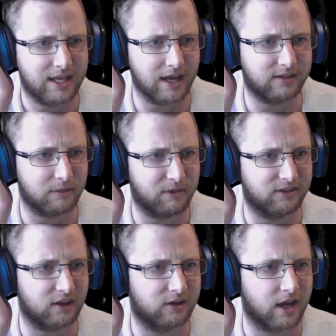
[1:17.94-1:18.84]
Get us in
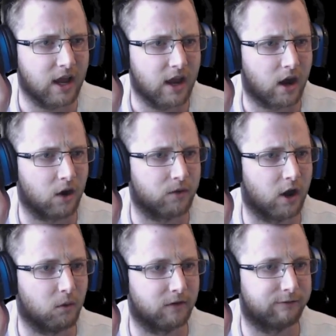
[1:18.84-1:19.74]
position. Oh,
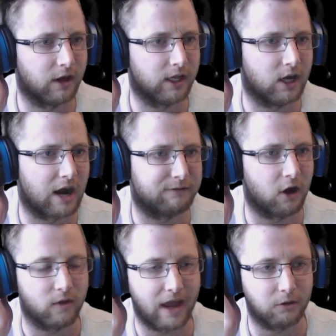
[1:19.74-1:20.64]
no, we're falling off.
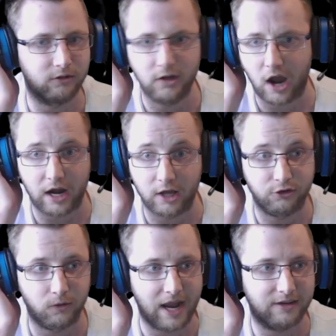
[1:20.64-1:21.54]
Oh, that was not a
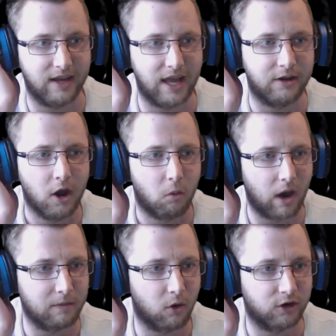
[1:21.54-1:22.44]
direct hit.
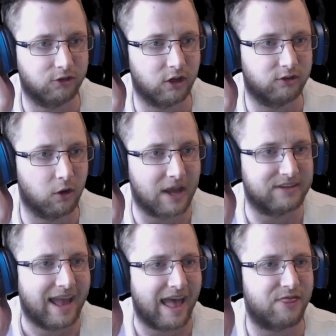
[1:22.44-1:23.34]
One more should do
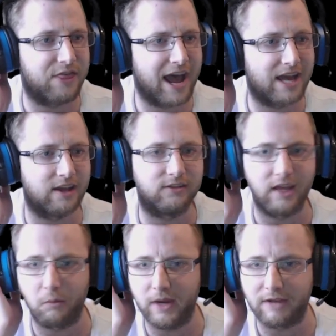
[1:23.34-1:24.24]
it, and that is
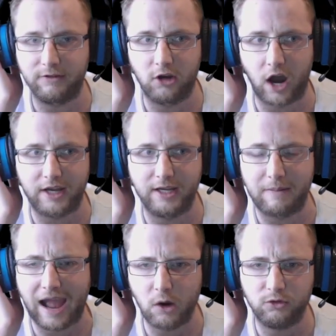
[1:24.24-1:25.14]
it. We have got
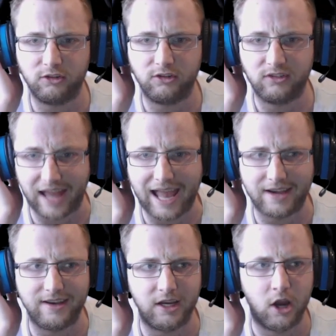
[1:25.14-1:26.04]
him.
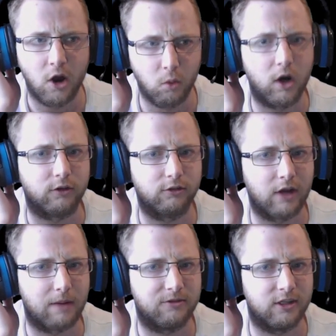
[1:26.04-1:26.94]
Outstanding work,
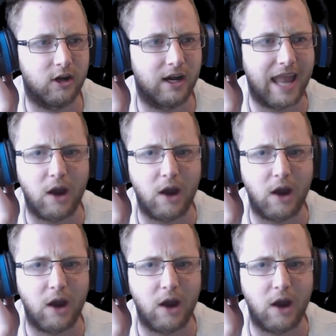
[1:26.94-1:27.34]
Stop, D-Dog.